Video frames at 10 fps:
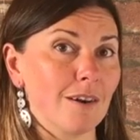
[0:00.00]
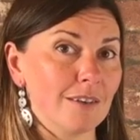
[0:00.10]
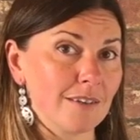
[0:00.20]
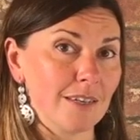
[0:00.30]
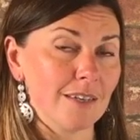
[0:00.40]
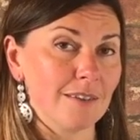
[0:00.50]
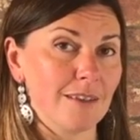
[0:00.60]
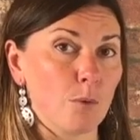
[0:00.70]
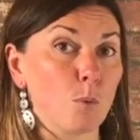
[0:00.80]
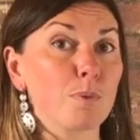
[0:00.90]
content
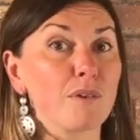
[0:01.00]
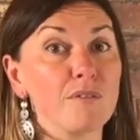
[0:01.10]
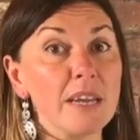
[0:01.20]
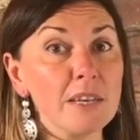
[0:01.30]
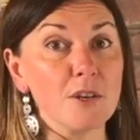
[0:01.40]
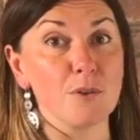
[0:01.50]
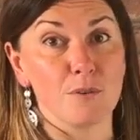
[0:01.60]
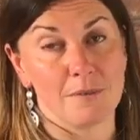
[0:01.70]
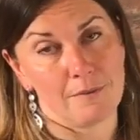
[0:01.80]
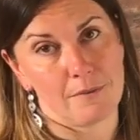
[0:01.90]
that will prevent
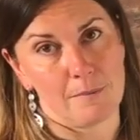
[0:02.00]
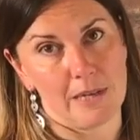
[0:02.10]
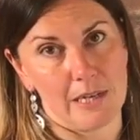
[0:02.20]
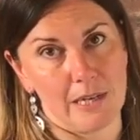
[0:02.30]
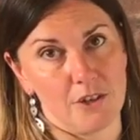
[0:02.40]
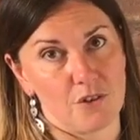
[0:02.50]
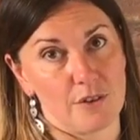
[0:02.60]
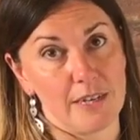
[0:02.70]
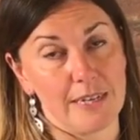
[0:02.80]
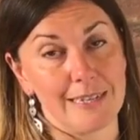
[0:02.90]
you from getting
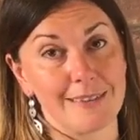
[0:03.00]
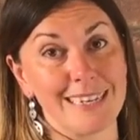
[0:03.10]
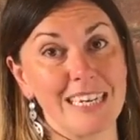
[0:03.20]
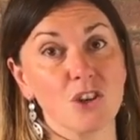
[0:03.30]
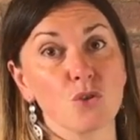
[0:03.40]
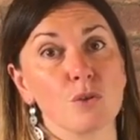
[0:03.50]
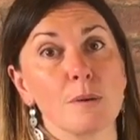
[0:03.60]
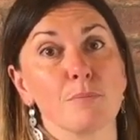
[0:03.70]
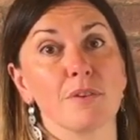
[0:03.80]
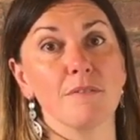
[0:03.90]
injury. It's an
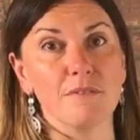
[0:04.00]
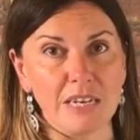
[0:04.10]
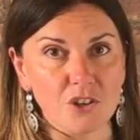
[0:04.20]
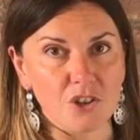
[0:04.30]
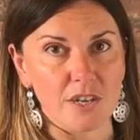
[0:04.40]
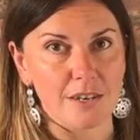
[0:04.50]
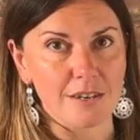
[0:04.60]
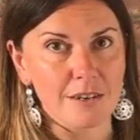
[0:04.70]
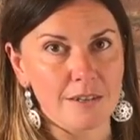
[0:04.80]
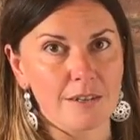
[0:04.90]
injury
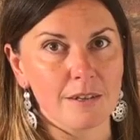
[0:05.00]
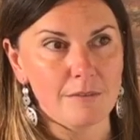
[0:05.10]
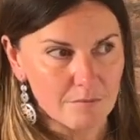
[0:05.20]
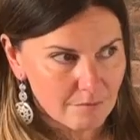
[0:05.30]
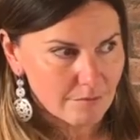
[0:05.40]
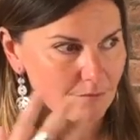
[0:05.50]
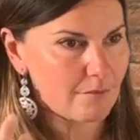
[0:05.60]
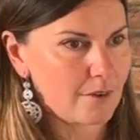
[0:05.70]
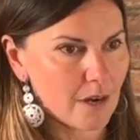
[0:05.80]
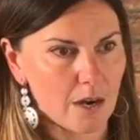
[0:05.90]
prevention
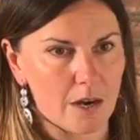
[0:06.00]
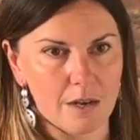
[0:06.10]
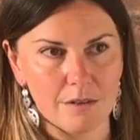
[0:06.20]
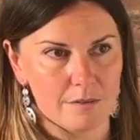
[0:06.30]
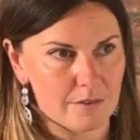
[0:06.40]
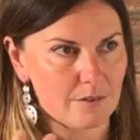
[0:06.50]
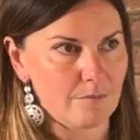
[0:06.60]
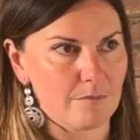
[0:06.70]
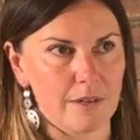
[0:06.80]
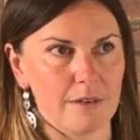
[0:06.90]
uh,
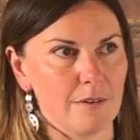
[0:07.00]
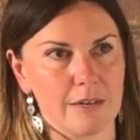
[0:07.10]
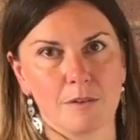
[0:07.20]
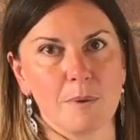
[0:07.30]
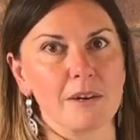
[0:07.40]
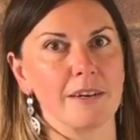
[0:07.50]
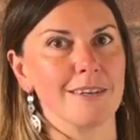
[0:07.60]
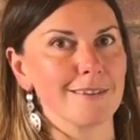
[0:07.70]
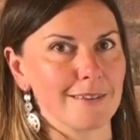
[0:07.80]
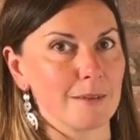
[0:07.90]

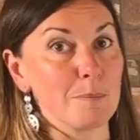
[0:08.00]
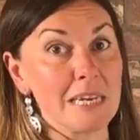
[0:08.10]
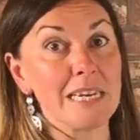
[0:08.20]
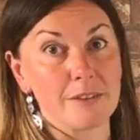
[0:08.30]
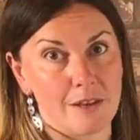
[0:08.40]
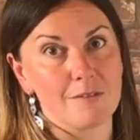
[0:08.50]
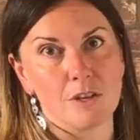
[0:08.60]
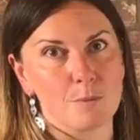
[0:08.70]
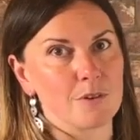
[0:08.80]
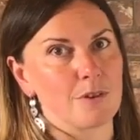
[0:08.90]
experience to be
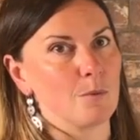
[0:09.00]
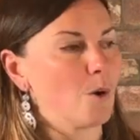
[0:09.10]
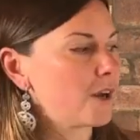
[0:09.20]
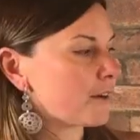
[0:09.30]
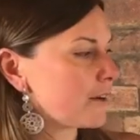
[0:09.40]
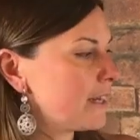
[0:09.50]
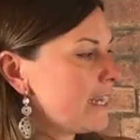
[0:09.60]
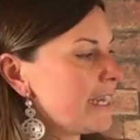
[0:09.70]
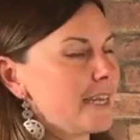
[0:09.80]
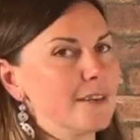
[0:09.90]
seventy percent water.
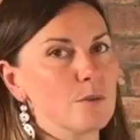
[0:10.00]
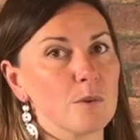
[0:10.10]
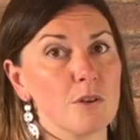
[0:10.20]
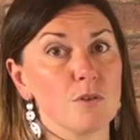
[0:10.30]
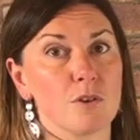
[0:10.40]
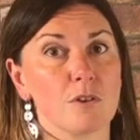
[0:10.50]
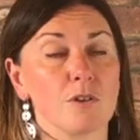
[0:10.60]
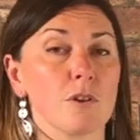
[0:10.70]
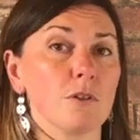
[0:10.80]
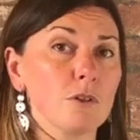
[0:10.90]
It is when you start
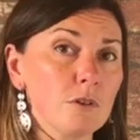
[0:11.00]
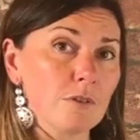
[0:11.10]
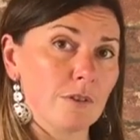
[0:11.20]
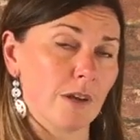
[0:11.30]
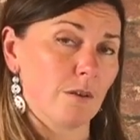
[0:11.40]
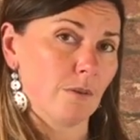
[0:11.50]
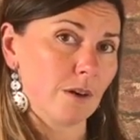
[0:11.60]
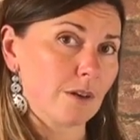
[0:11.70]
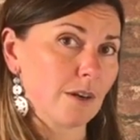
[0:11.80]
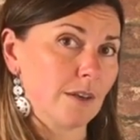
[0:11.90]
to lose that
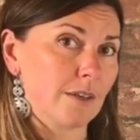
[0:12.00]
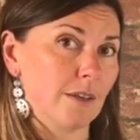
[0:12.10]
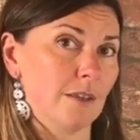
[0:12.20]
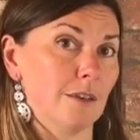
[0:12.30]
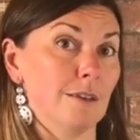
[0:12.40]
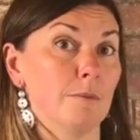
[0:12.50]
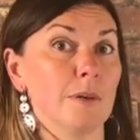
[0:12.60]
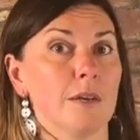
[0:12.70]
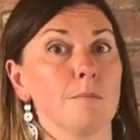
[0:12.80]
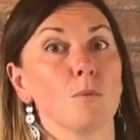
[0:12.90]
water content that you
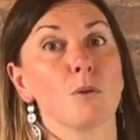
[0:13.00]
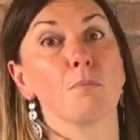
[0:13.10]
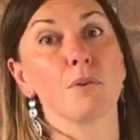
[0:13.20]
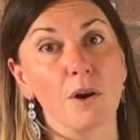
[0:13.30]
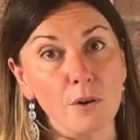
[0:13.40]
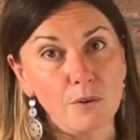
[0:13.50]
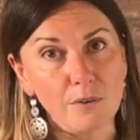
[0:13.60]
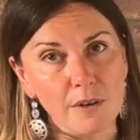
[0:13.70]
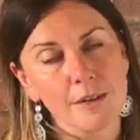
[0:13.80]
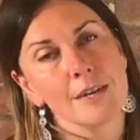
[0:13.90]
become more
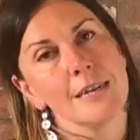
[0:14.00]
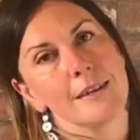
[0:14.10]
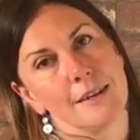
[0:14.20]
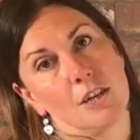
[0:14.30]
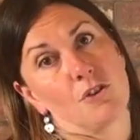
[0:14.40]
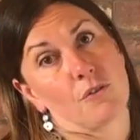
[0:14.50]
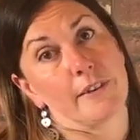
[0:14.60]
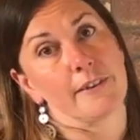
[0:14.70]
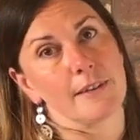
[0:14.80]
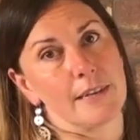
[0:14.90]
prone to
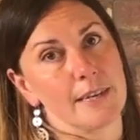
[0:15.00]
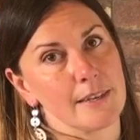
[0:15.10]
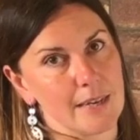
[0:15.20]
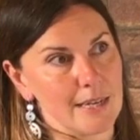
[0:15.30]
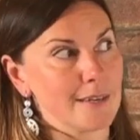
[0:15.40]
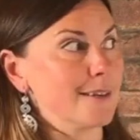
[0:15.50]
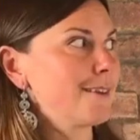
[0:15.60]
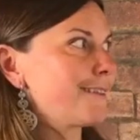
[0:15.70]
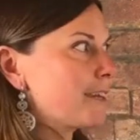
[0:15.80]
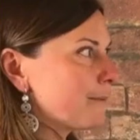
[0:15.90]
injuries like tendon
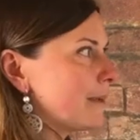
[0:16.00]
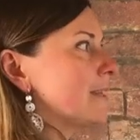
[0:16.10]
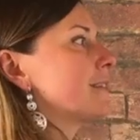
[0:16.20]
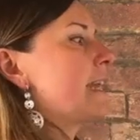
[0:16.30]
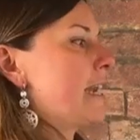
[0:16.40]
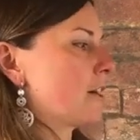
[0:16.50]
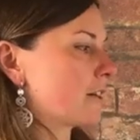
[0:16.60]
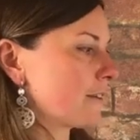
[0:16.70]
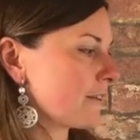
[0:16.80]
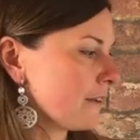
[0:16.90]
and ligament
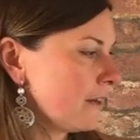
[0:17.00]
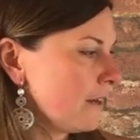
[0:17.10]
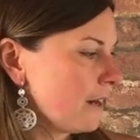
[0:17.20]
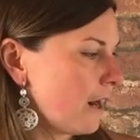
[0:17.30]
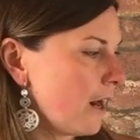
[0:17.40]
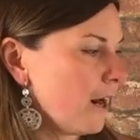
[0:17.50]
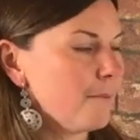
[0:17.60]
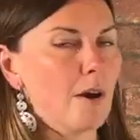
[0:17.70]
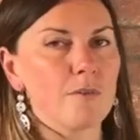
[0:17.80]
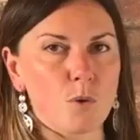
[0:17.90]
tears.
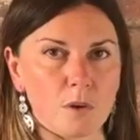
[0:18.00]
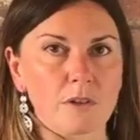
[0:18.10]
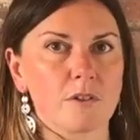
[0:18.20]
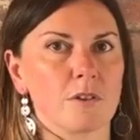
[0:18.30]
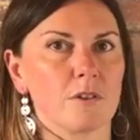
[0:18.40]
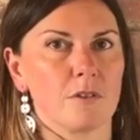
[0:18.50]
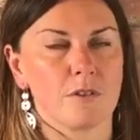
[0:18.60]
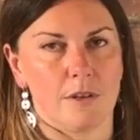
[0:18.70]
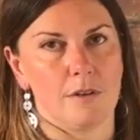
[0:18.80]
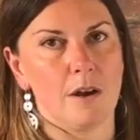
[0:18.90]
Um, of course,
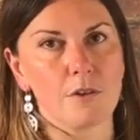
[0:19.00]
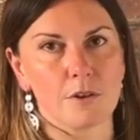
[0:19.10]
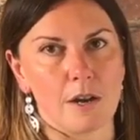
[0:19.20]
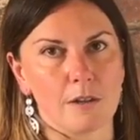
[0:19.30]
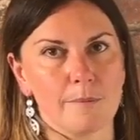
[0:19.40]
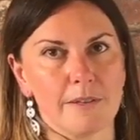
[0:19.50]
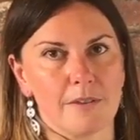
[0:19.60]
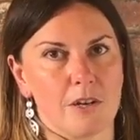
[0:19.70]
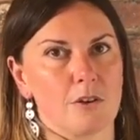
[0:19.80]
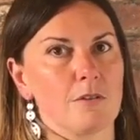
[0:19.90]
there's other
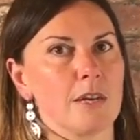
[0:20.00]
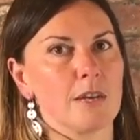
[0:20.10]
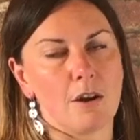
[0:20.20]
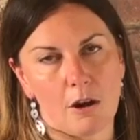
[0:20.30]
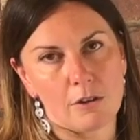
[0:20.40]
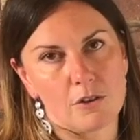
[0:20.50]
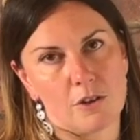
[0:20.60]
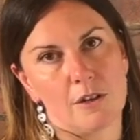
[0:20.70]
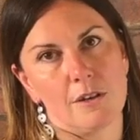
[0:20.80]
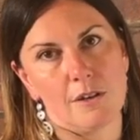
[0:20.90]
elements here like
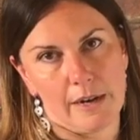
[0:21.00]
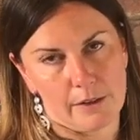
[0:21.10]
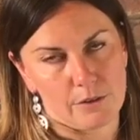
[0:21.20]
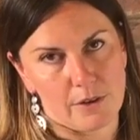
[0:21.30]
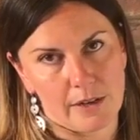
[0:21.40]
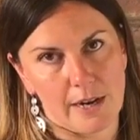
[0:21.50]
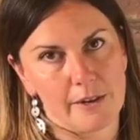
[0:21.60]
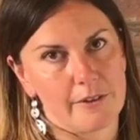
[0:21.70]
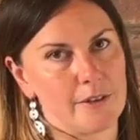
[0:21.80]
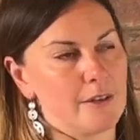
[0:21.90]
collagen and hyaluronic
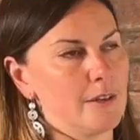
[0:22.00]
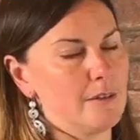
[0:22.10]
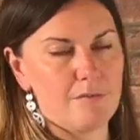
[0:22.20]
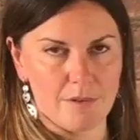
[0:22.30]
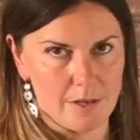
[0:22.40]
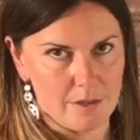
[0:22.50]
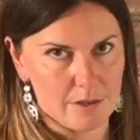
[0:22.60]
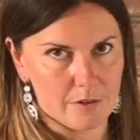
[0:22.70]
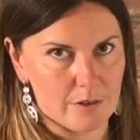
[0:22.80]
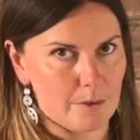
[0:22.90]
acid and, and
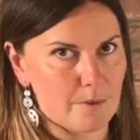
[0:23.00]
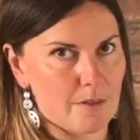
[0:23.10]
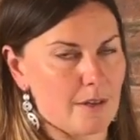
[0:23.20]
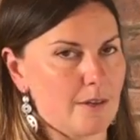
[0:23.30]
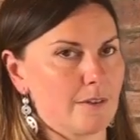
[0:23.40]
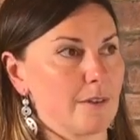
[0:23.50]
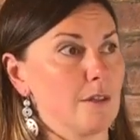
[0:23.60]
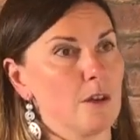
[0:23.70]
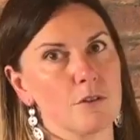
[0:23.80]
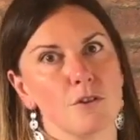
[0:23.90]
those types of things, and
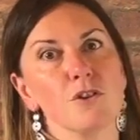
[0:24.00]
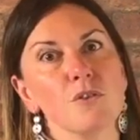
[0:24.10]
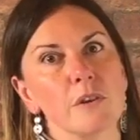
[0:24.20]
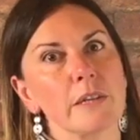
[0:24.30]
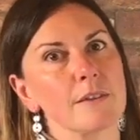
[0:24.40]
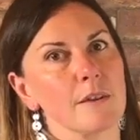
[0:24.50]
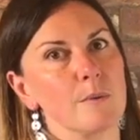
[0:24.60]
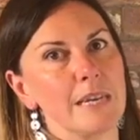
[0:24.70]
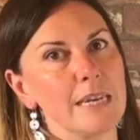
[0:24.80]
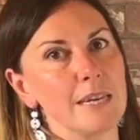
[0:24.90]
the other nutrients that
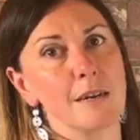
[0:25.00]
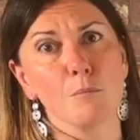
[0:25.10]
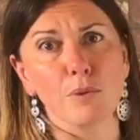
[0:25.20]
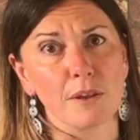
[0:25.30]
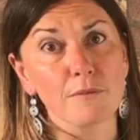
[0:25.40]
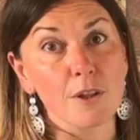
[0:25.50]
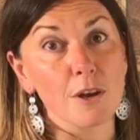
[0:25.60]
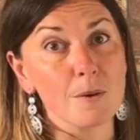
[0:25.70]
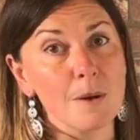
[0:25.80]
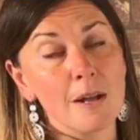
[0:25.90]
we need, and blood
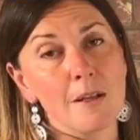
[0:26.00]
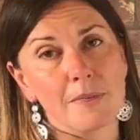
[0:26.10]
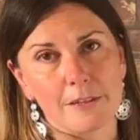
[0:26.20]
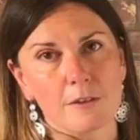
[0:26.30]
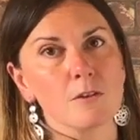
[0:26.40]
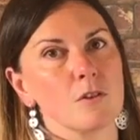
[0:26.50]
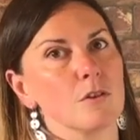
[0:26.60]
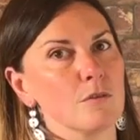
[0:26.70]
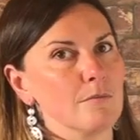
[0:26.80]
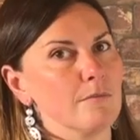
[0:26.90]
flow. That's
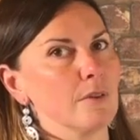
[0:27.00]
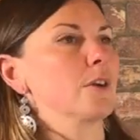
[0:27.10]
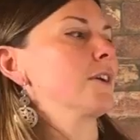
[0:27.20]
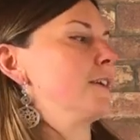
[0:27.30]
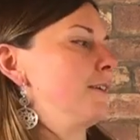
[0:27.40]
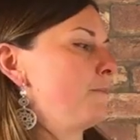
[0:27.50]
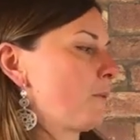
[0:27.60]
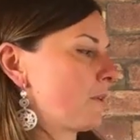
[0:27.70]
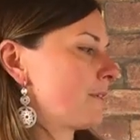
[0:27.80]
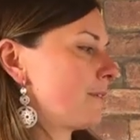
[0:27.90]
also very
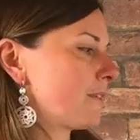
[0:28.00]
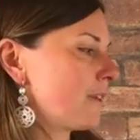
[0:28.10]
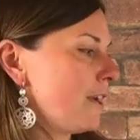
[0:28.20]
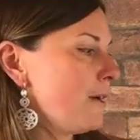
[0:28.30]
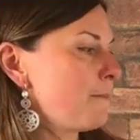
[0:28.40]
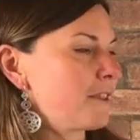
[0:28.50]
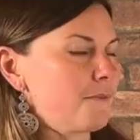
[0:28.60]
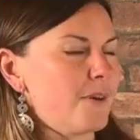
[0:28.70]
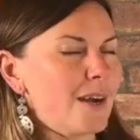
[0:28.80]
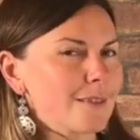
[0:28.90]
important. But the
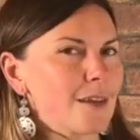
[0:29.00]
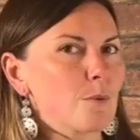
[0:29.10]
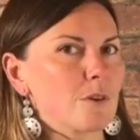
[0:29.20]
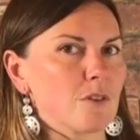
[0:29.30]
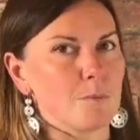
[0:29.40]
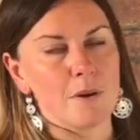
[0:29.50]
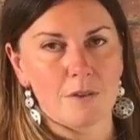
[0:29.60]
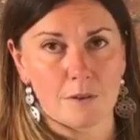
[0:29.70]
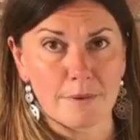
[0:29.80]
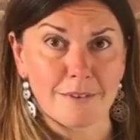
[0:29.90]
fact that we're
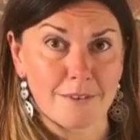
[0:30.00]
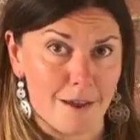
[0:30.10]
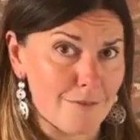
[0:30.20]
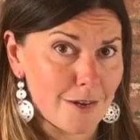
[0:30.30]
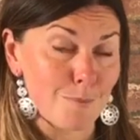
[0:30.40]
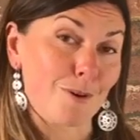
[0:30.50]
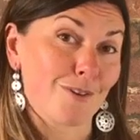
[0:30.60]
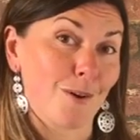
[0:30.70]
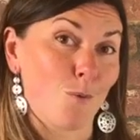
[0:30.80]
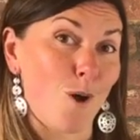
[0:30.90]
supposed to be seventy
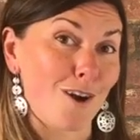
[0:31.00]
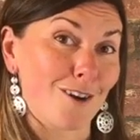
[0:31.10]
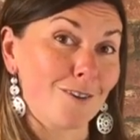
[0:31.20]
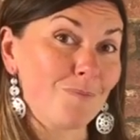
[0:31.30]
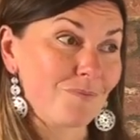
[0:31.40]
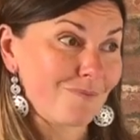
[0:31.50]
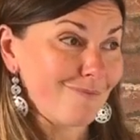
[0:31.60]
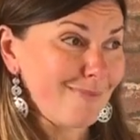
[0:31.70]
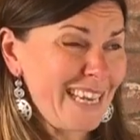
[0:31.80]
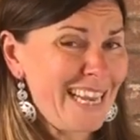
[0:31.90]
percent water,
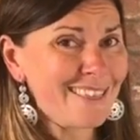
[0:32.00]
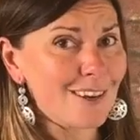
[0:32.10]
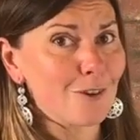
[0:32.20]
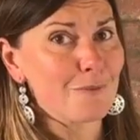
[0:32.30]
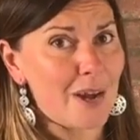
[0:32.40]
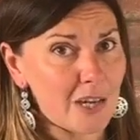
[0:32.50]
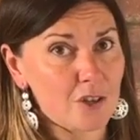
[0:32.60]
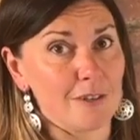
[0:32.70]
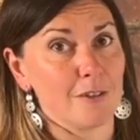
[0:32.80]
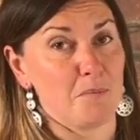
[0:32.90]
and that our
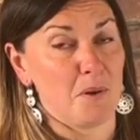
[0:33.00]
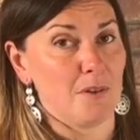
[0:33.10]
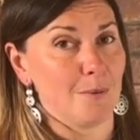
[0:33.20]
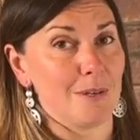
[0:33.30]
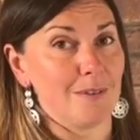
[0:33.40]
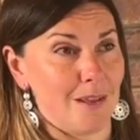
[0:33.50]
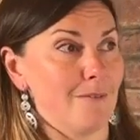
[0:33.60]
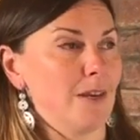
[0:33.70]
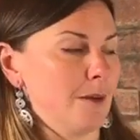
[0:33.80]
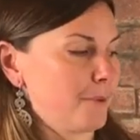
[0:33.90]
fascia is supposed to be
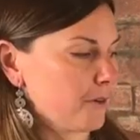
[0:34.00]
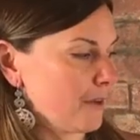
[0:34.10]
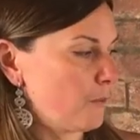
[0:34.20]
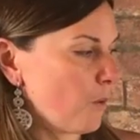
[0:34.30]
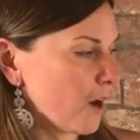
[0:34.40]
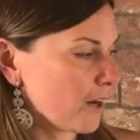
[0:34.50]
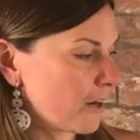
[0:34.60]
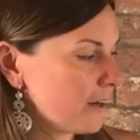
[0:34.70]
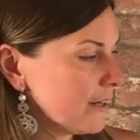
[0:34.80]
seventy percent water,